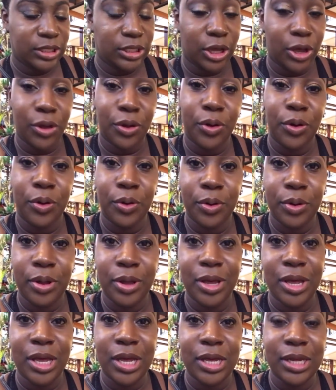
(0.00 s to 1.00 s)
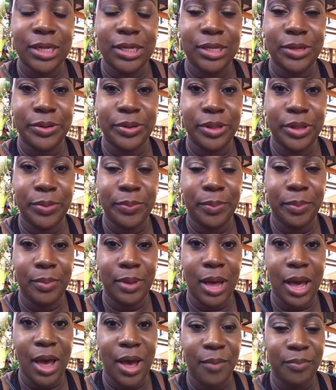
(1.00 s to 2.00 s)
So
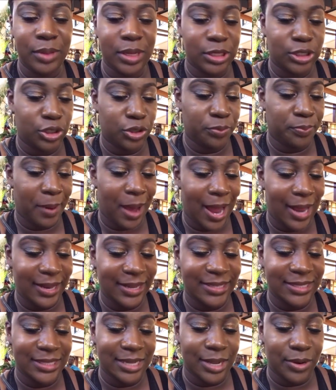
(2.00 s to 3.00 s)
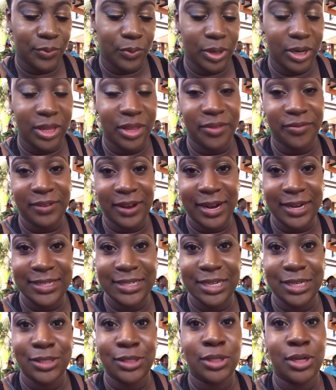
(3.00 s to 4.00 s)
the two pilots and one of the flight
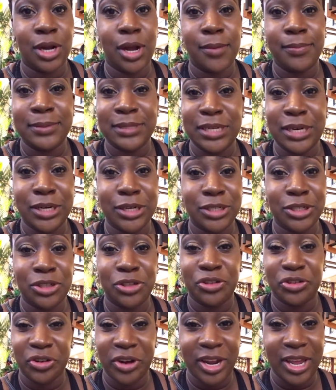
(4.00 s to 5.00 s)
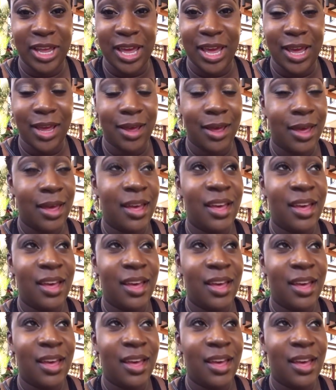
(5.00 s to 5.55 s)
attendants are upstairs drinking.